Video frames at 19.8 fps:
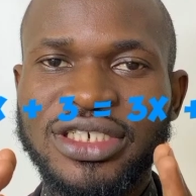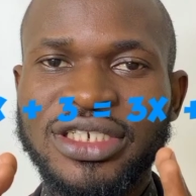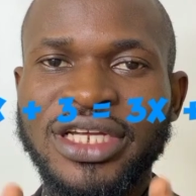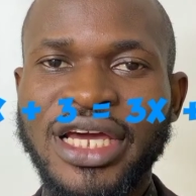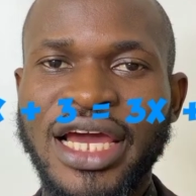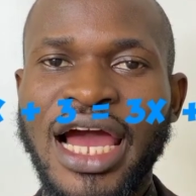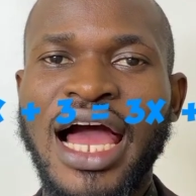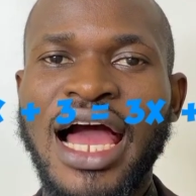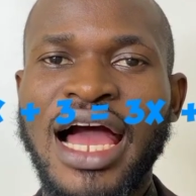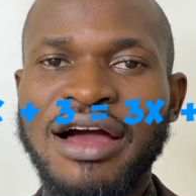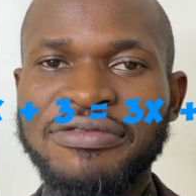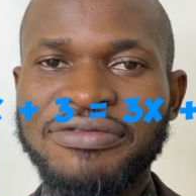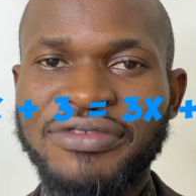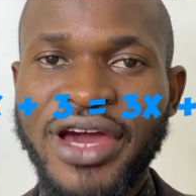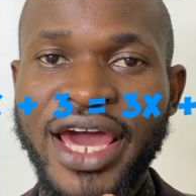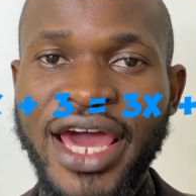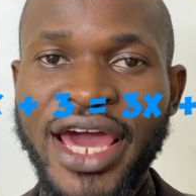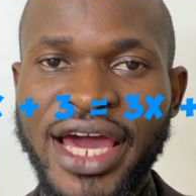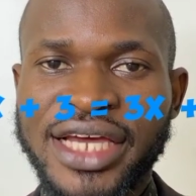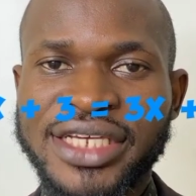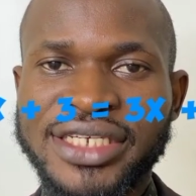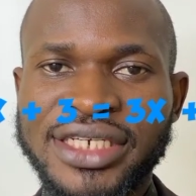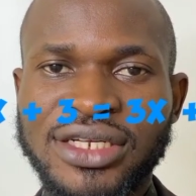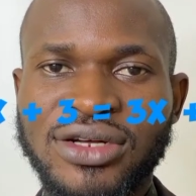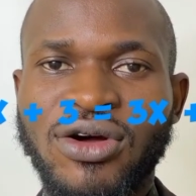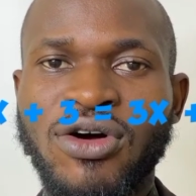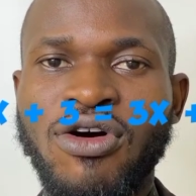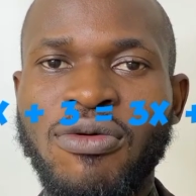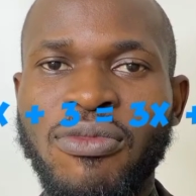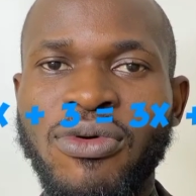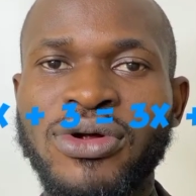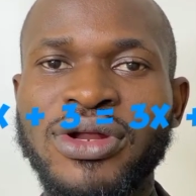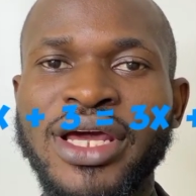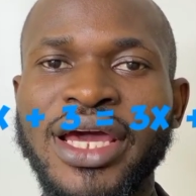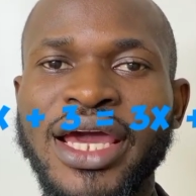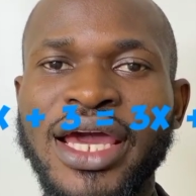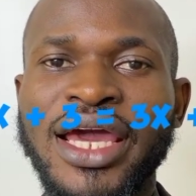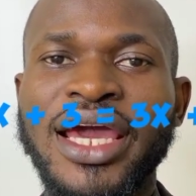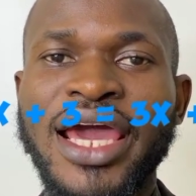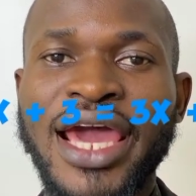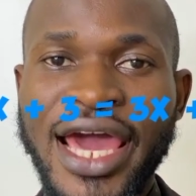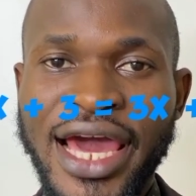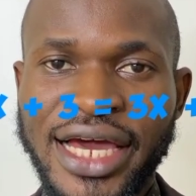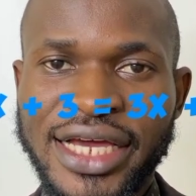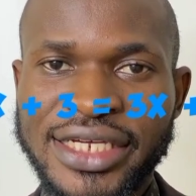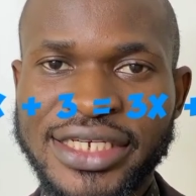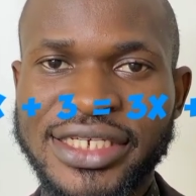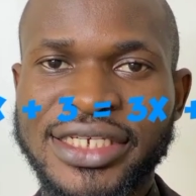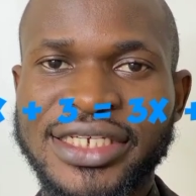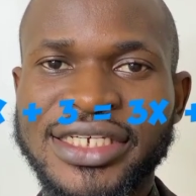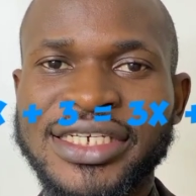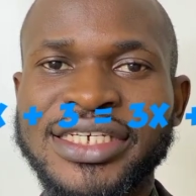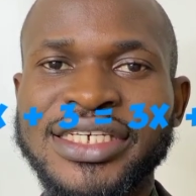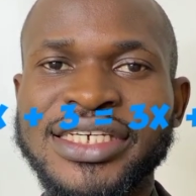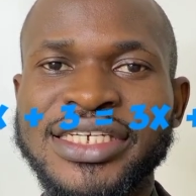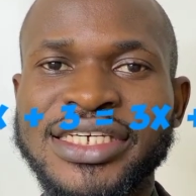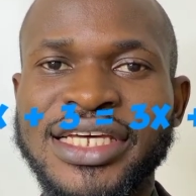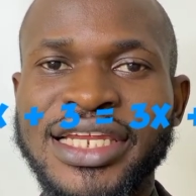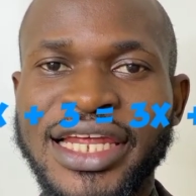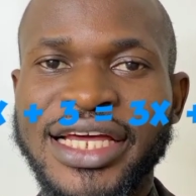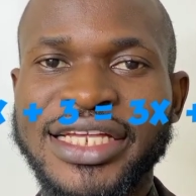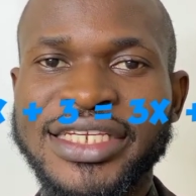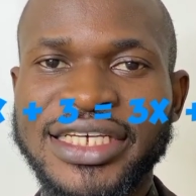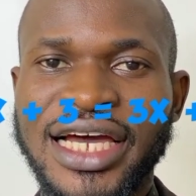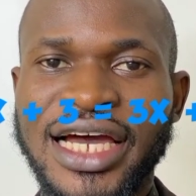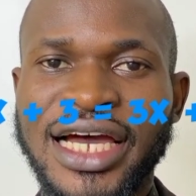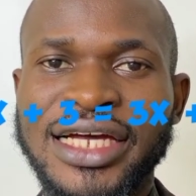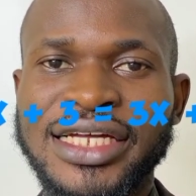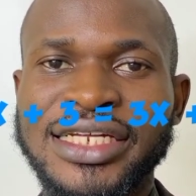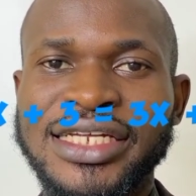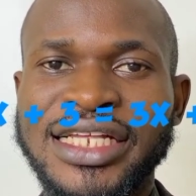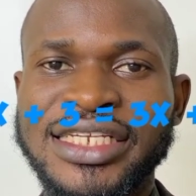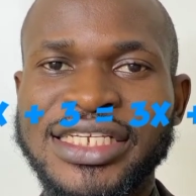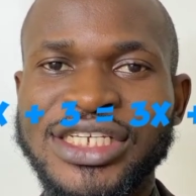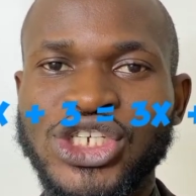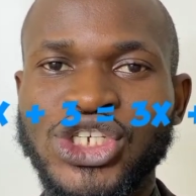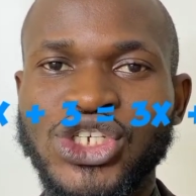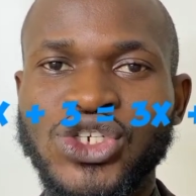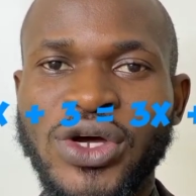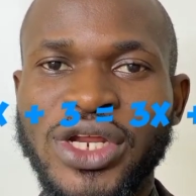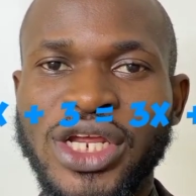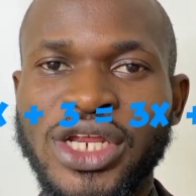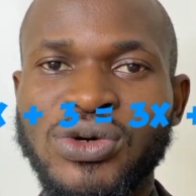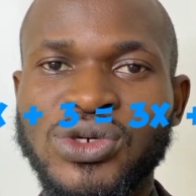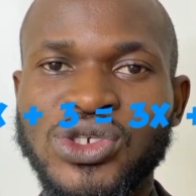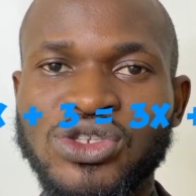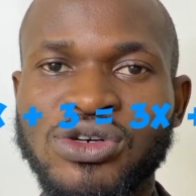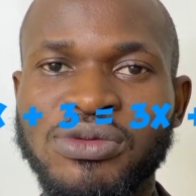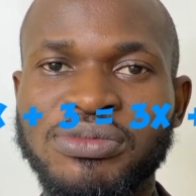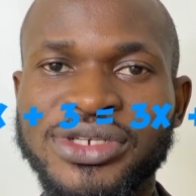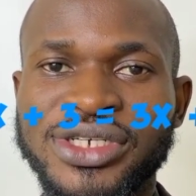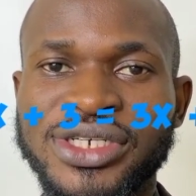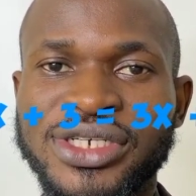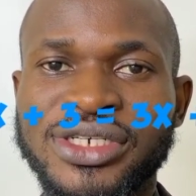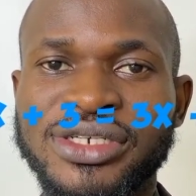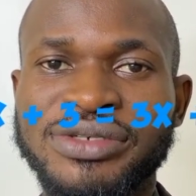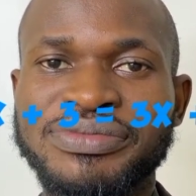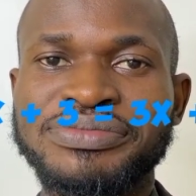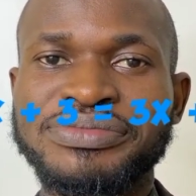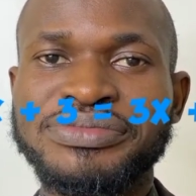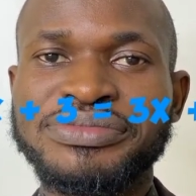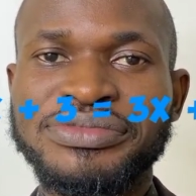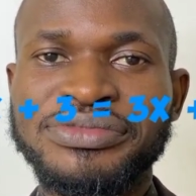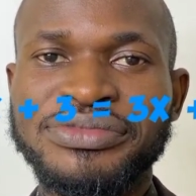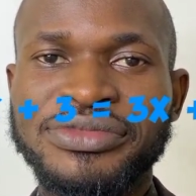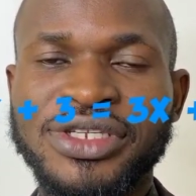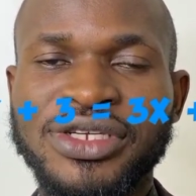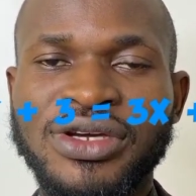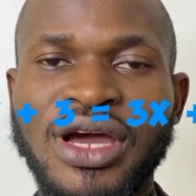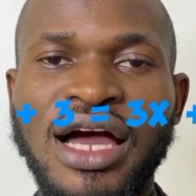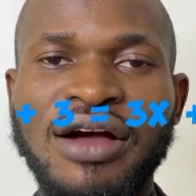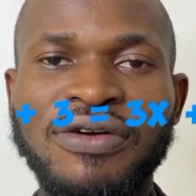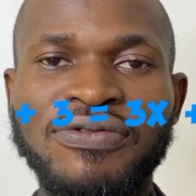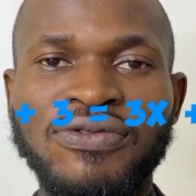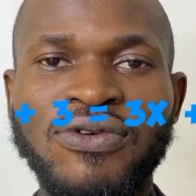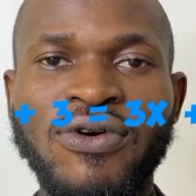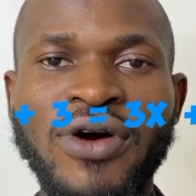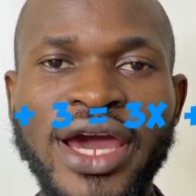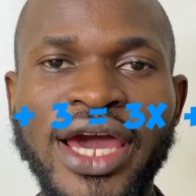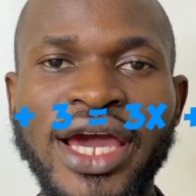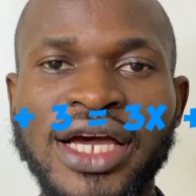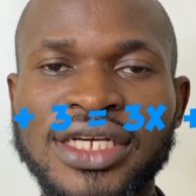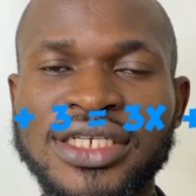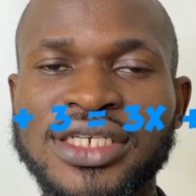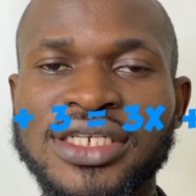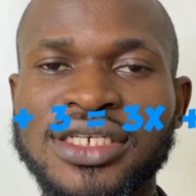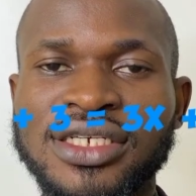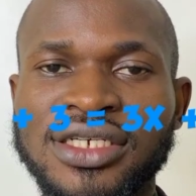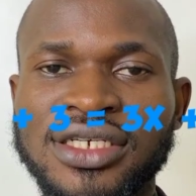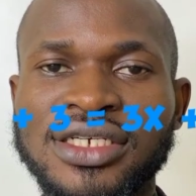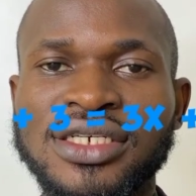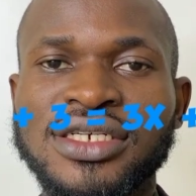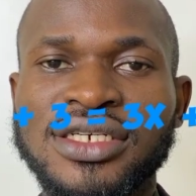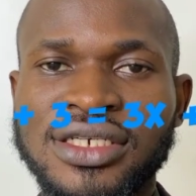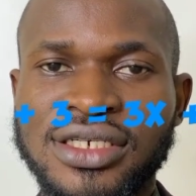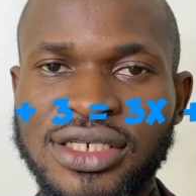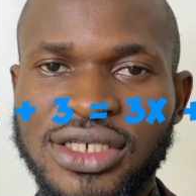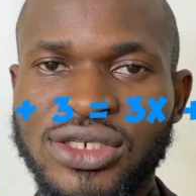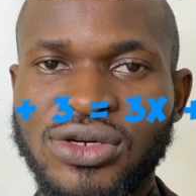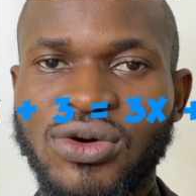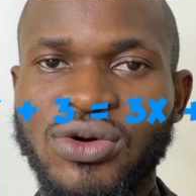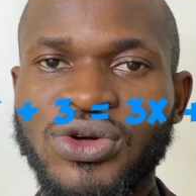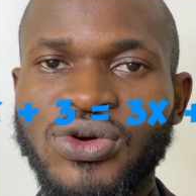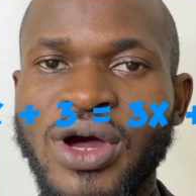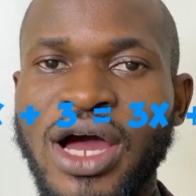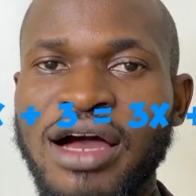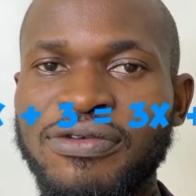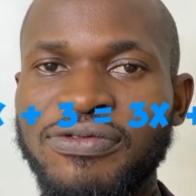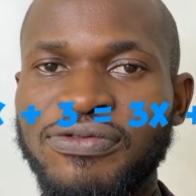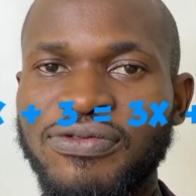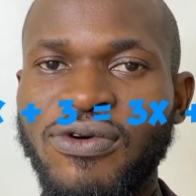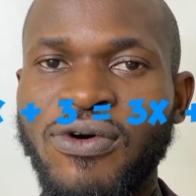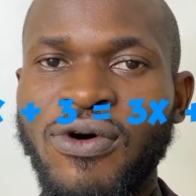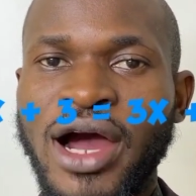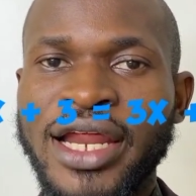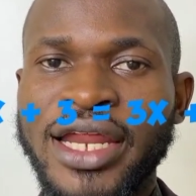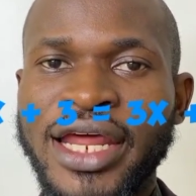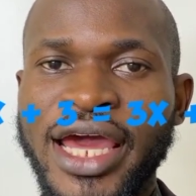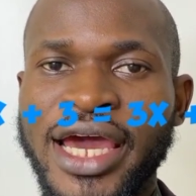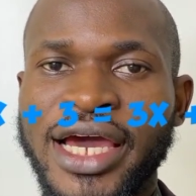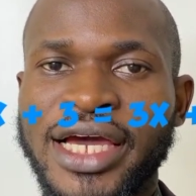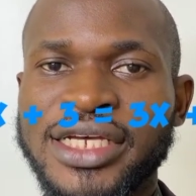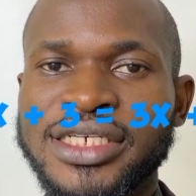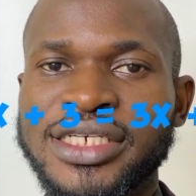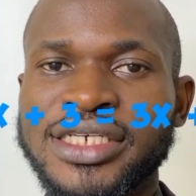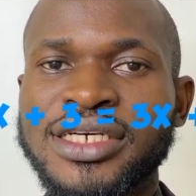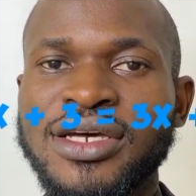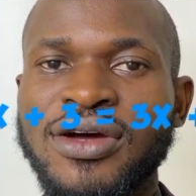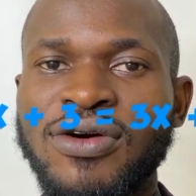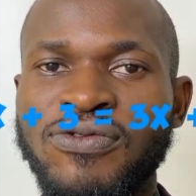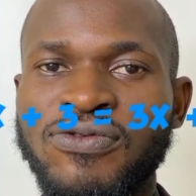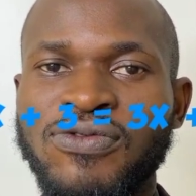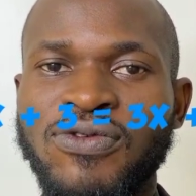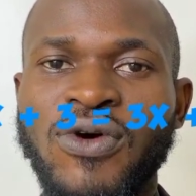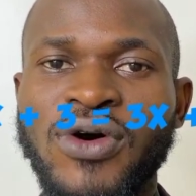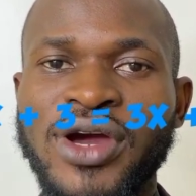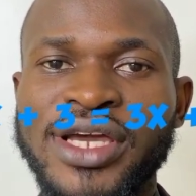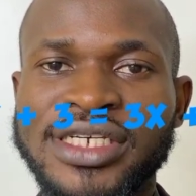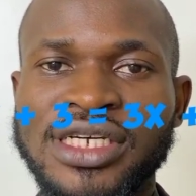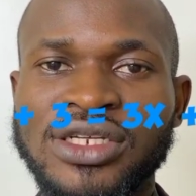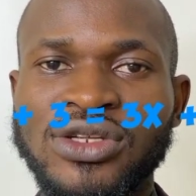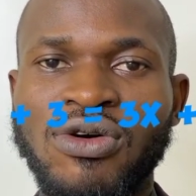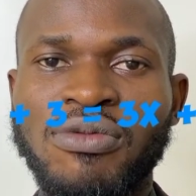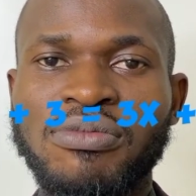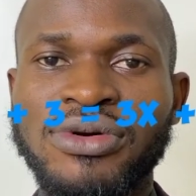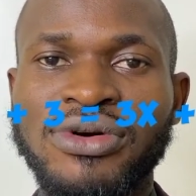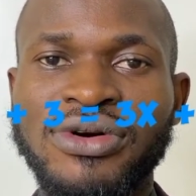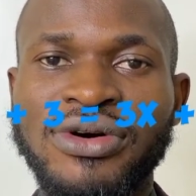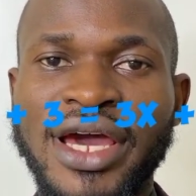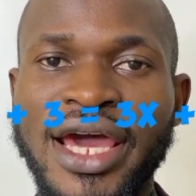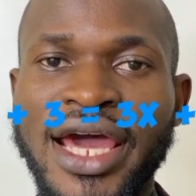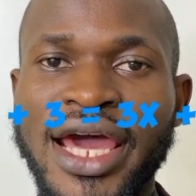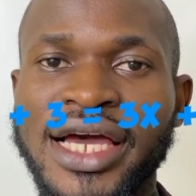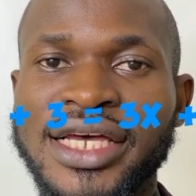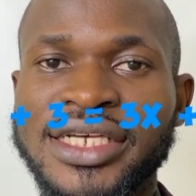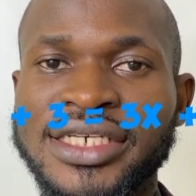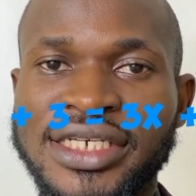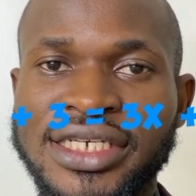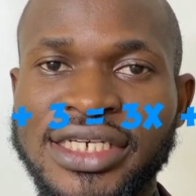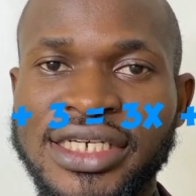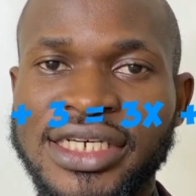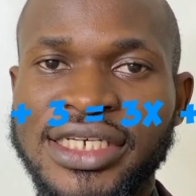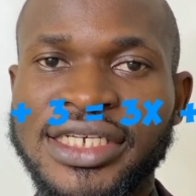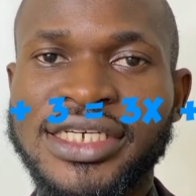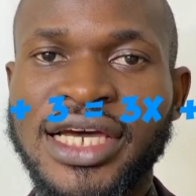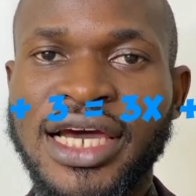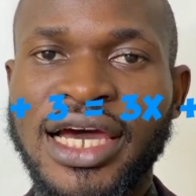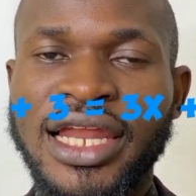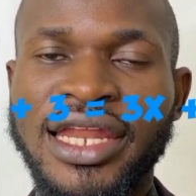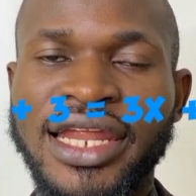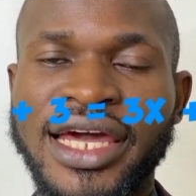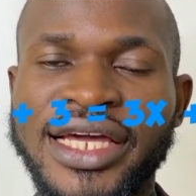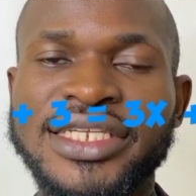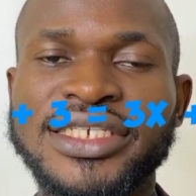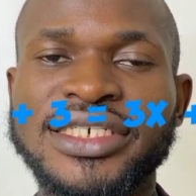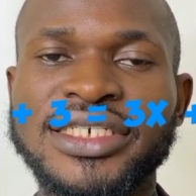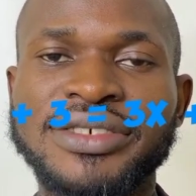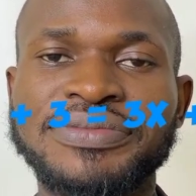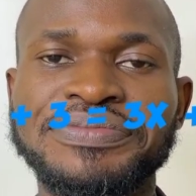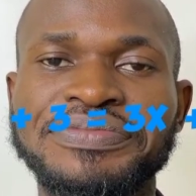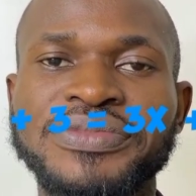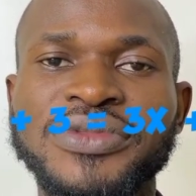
They have x in common. X is a letter that is joining those numbers. You have 4x, so you have 4 and x. 4 is a number, x is a letter.